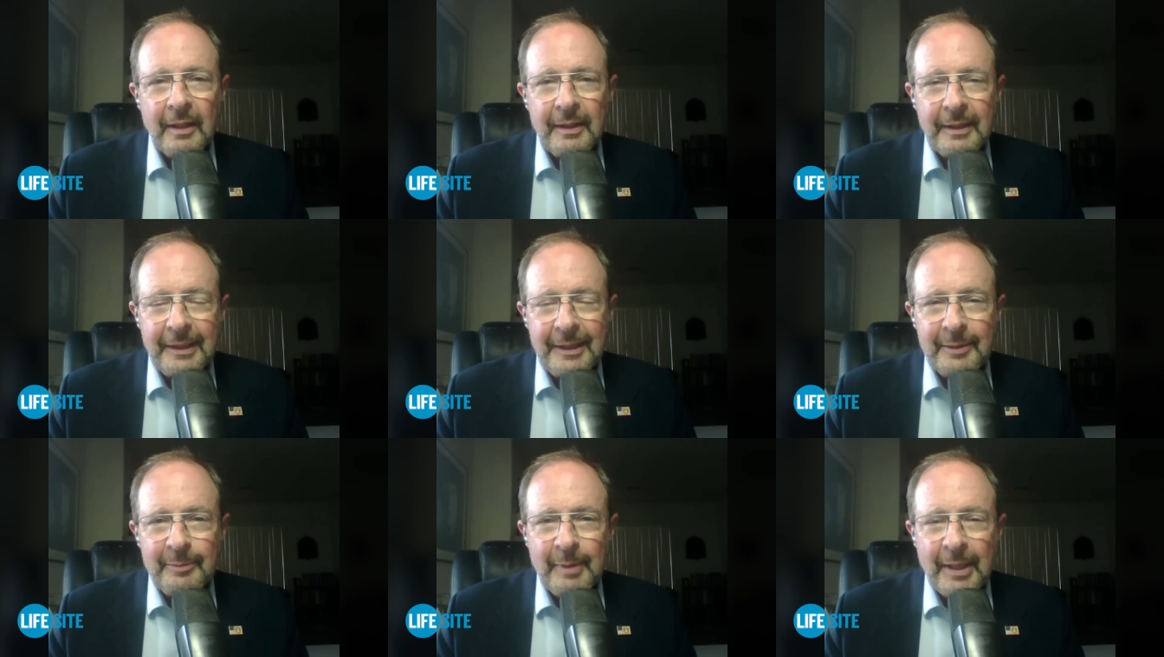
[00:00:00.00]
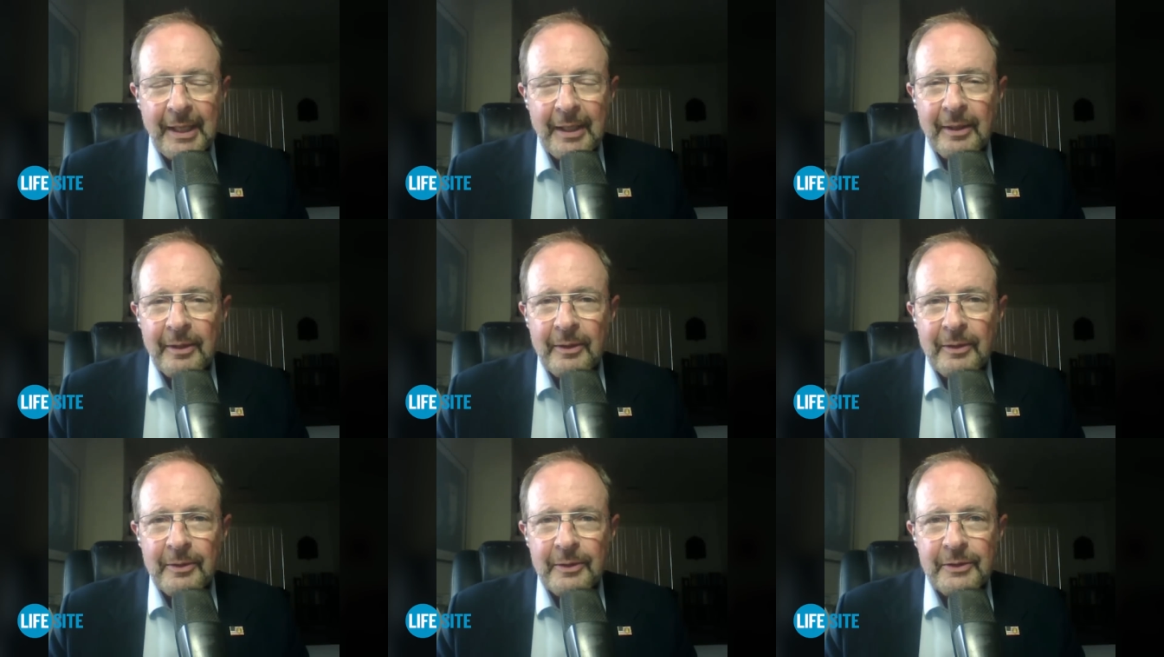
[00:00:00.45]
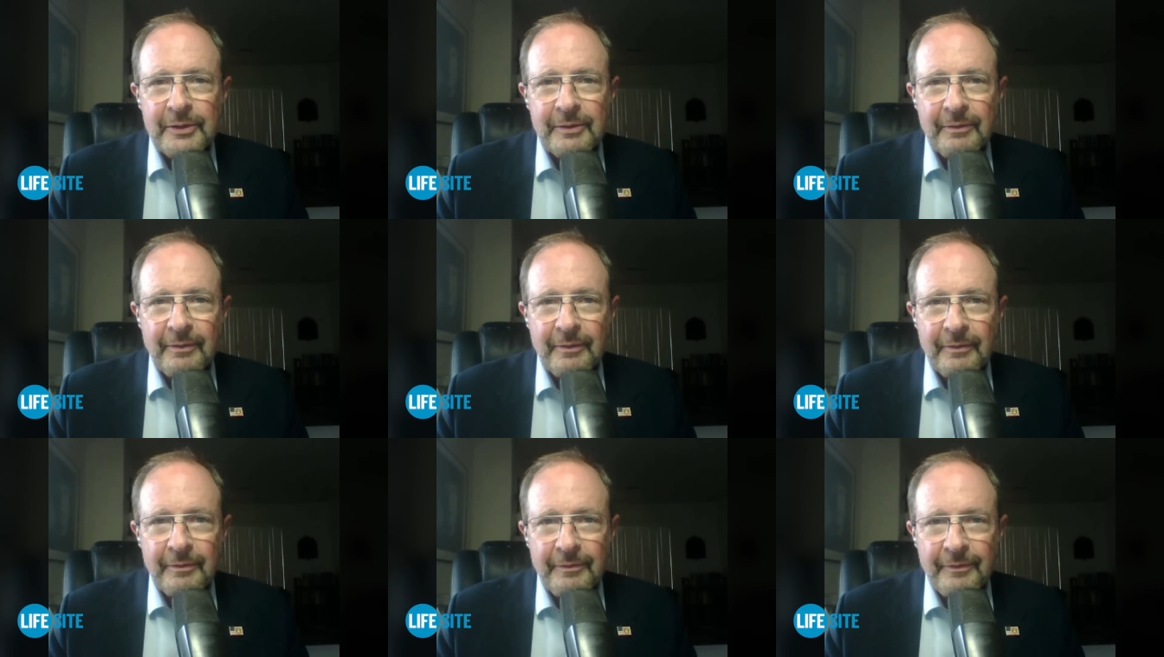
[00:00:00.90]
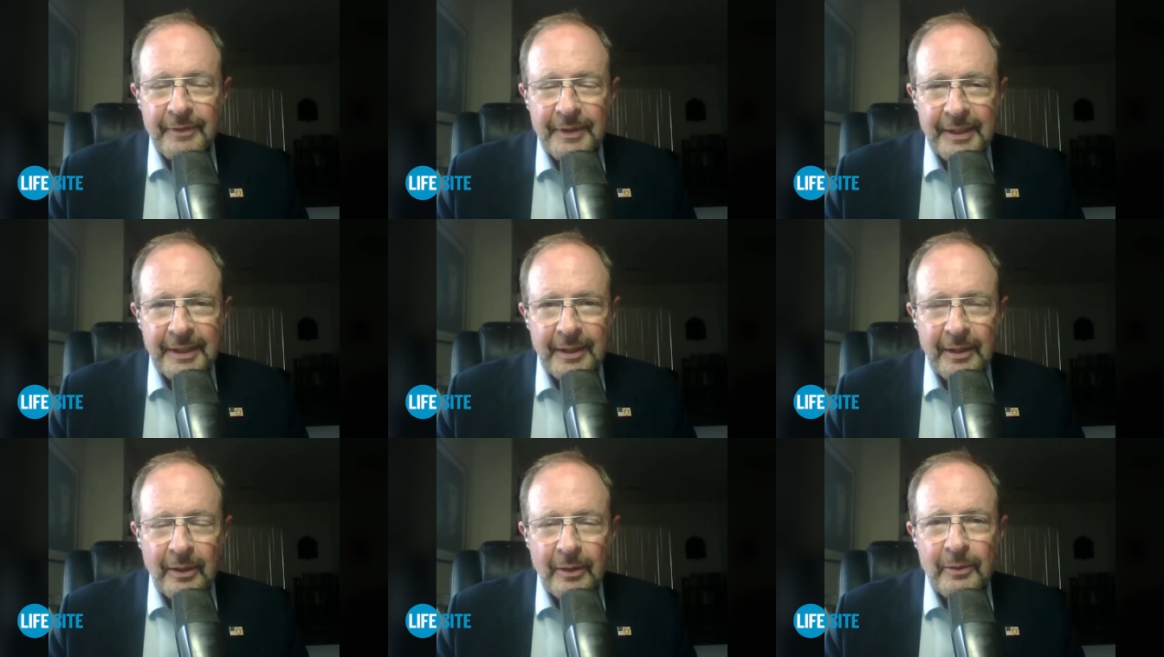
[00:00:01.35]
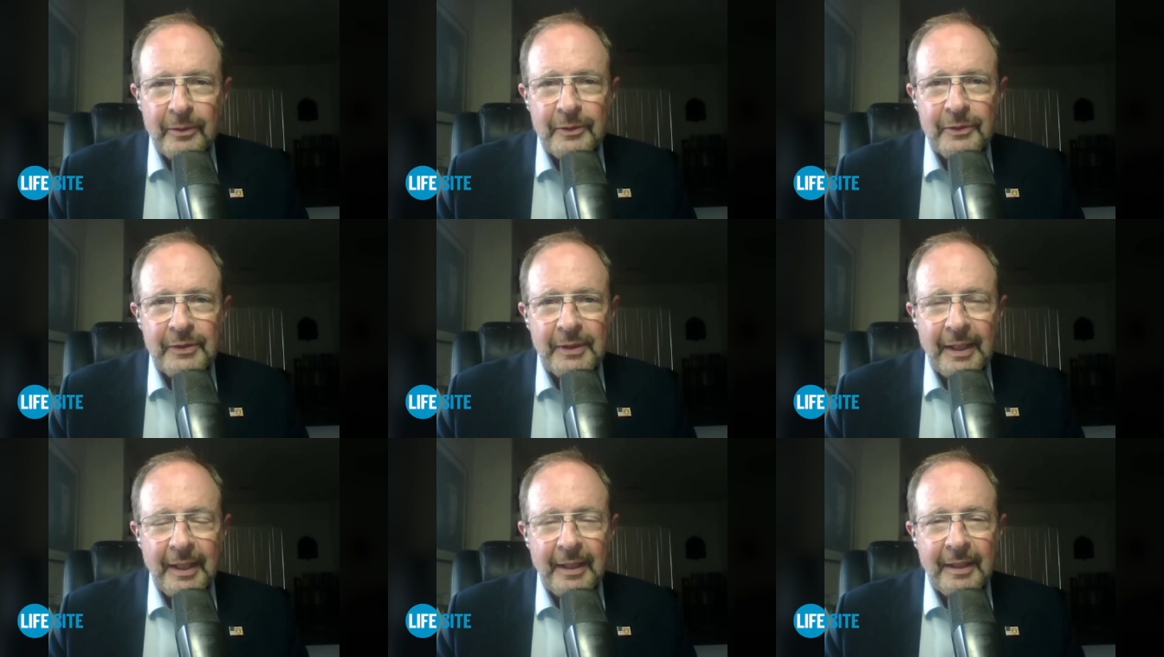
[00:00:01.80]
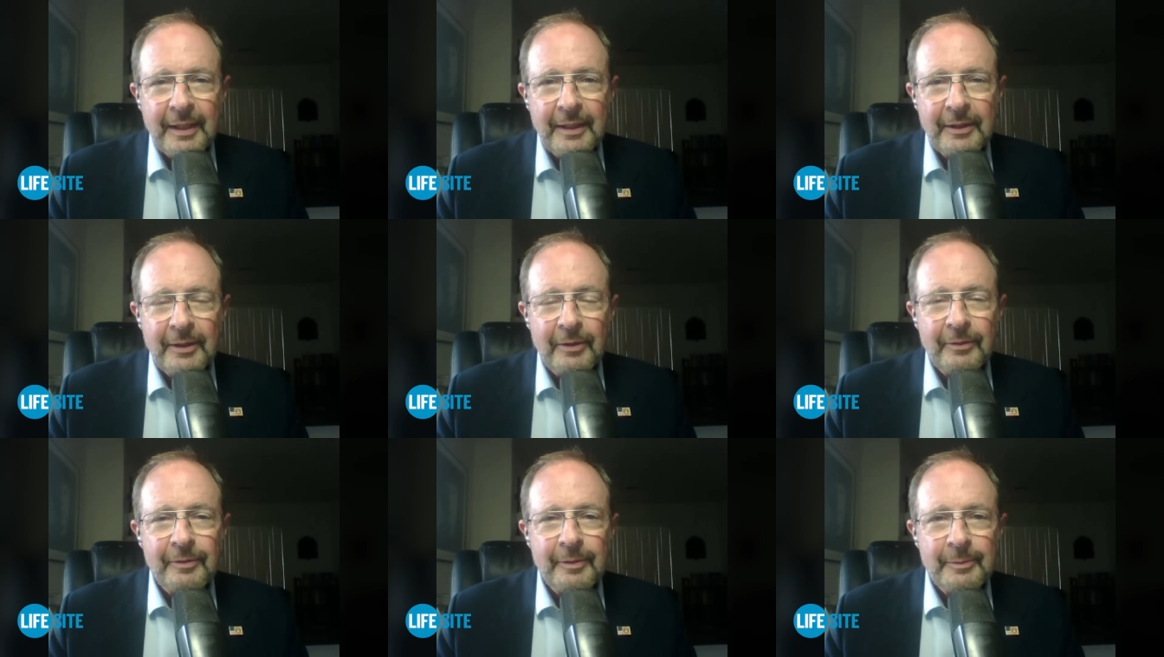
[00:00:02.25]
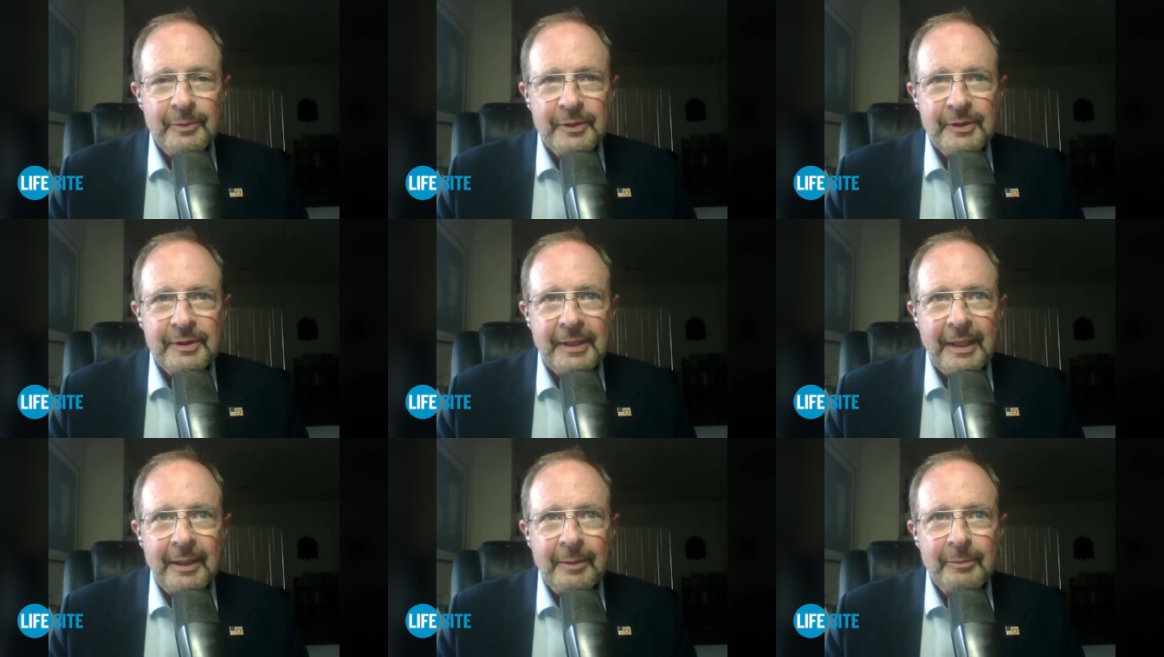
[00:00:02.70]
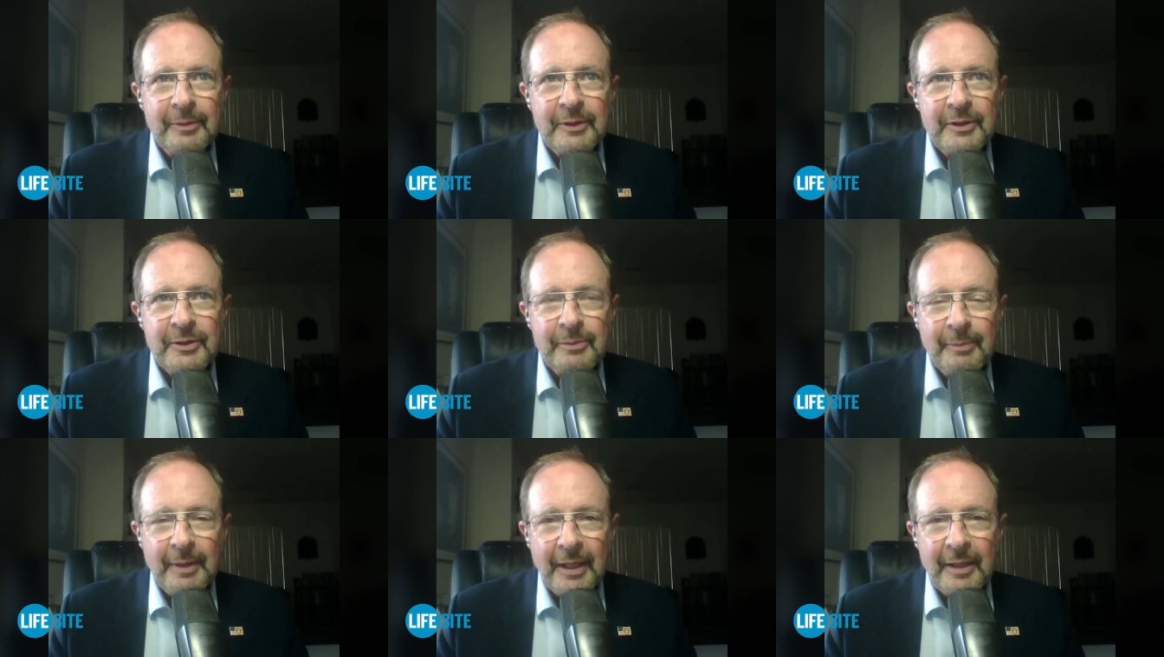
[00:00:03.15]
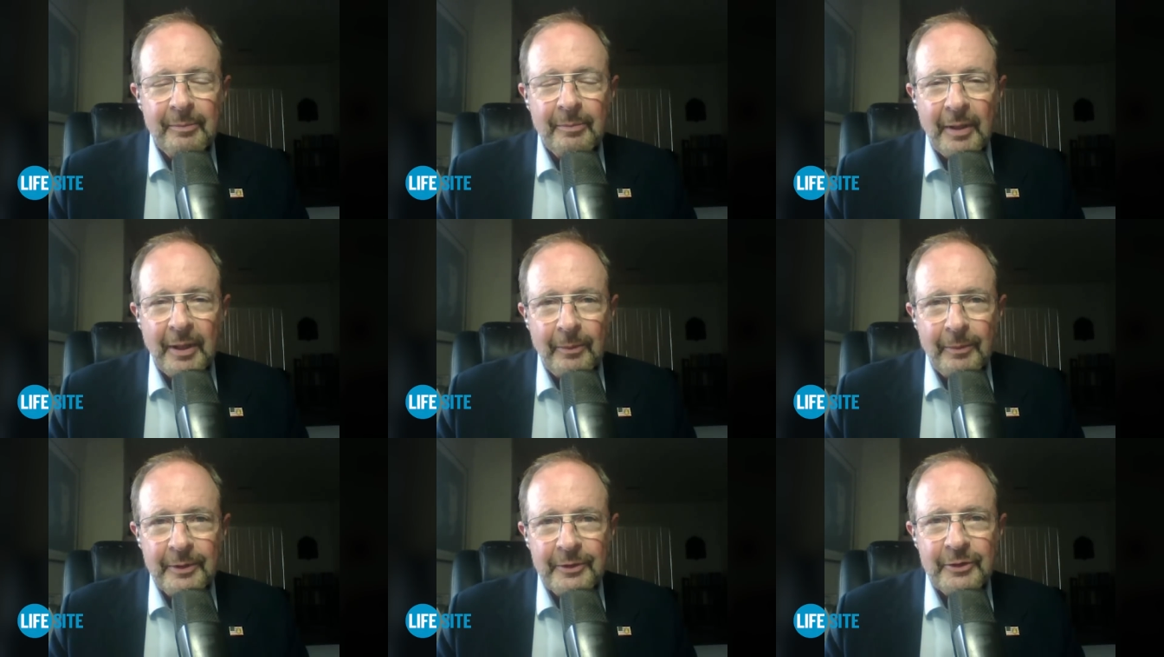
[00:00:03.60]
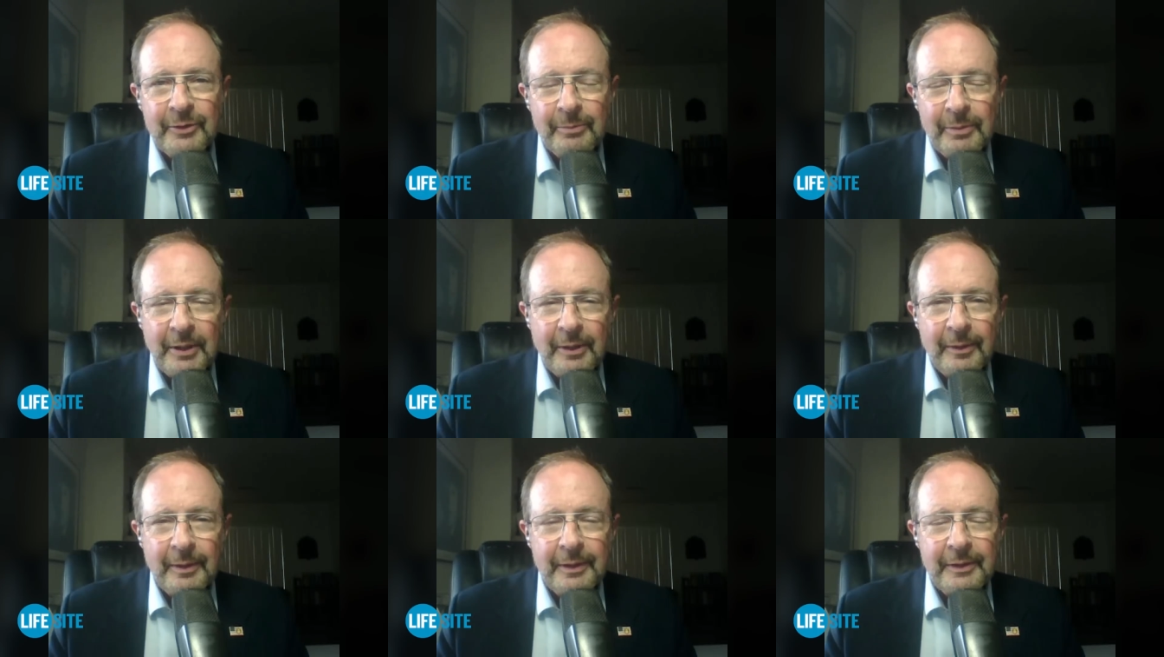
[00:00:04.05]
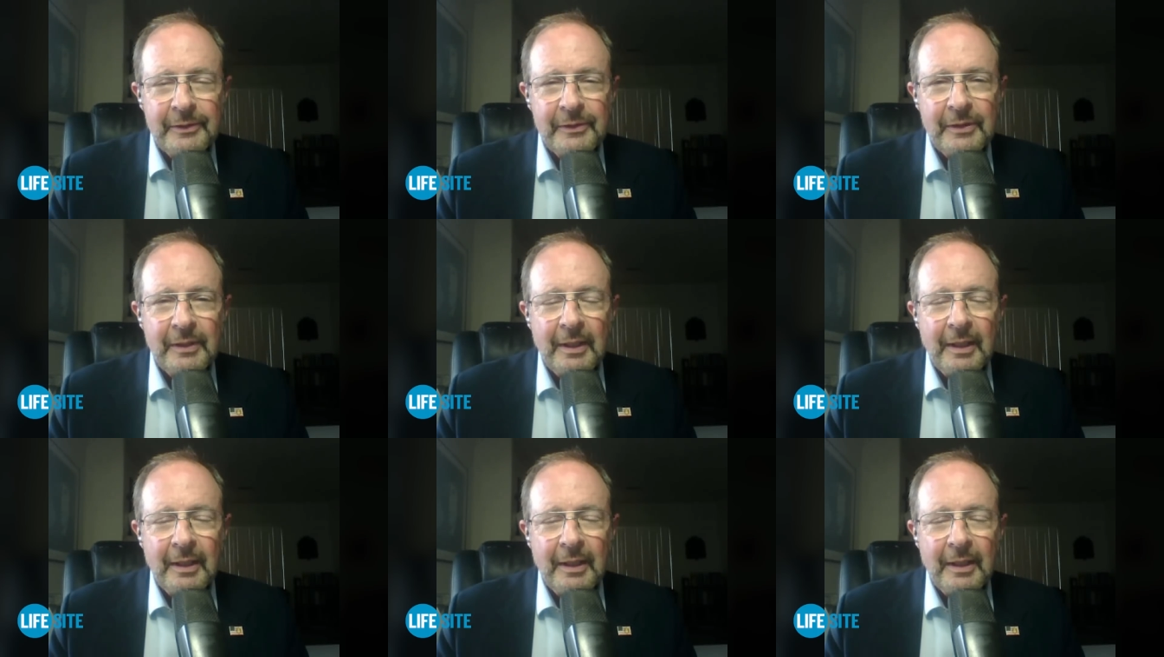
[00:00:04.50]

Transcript: emails, videos, and I know from statements made by whistleblowers